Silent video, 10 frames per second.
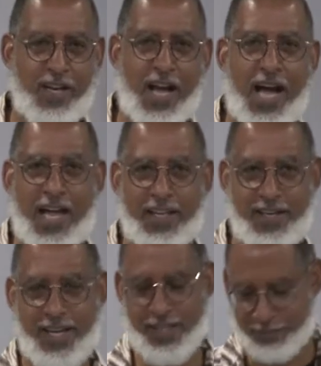it
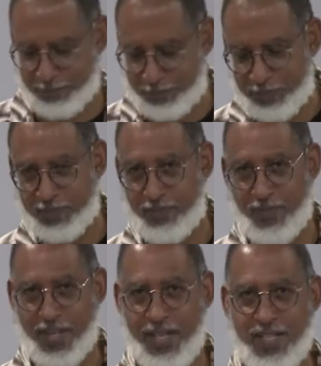holiday.
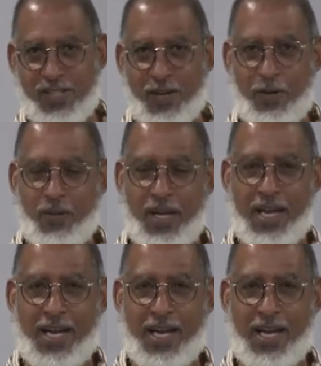And so